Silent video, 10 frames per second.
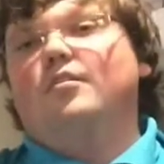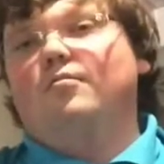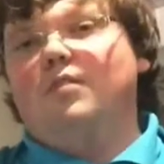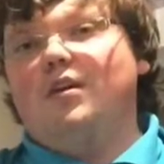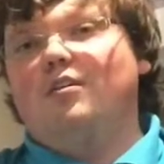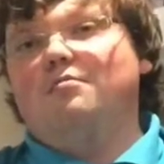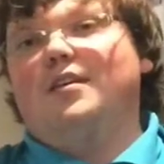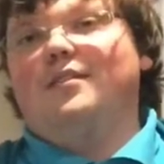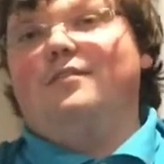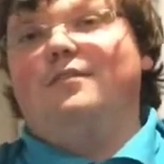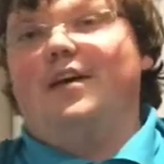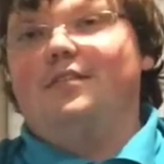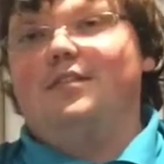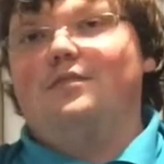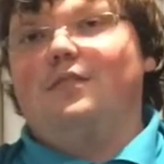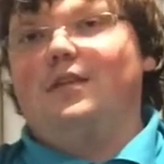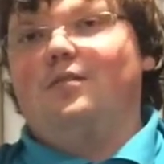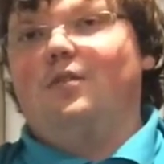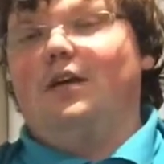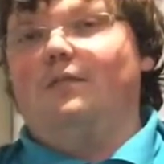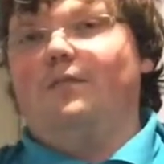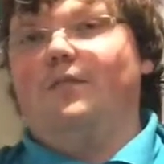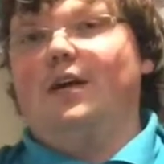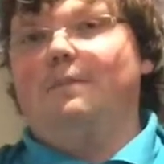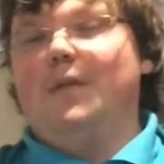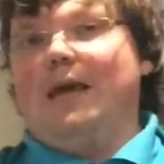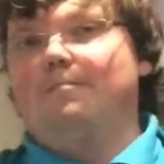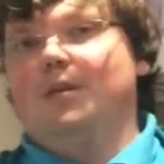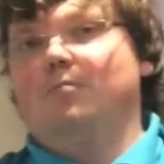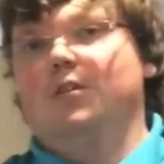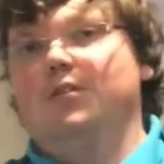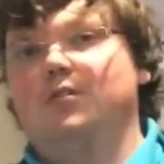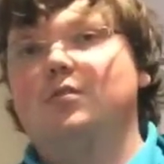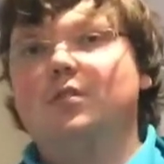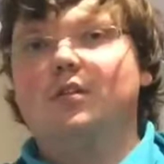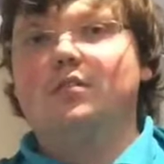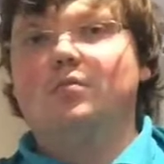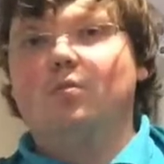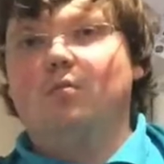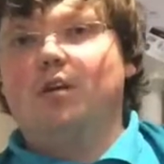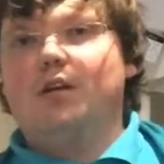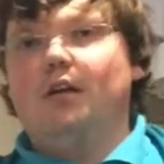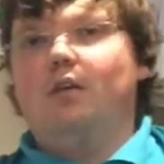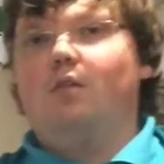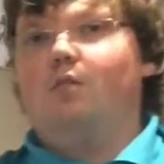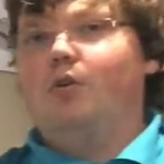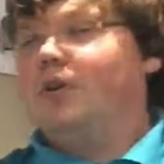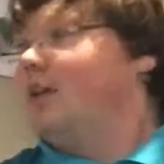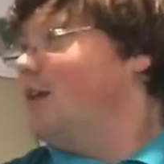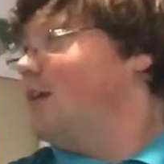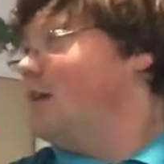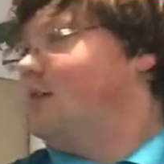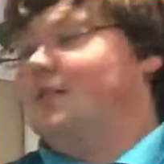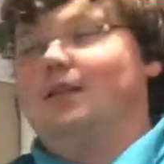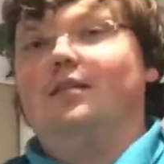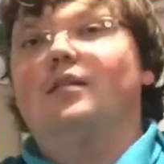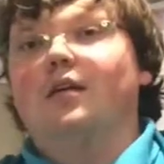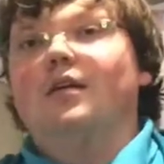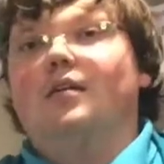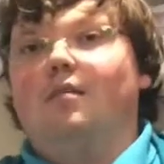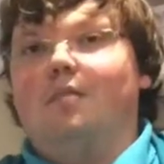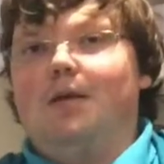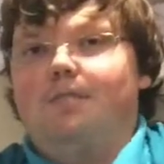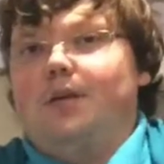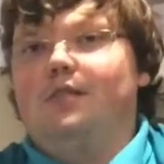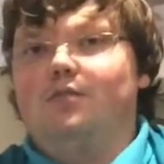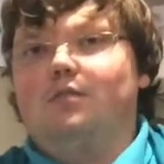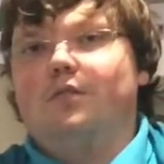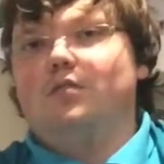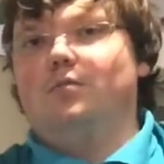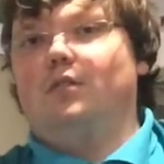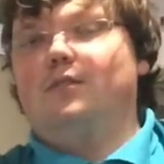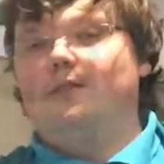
We hope that you found this video helpful on mapping when you're doing schoolwork at home or anything else that it might be a useful tool.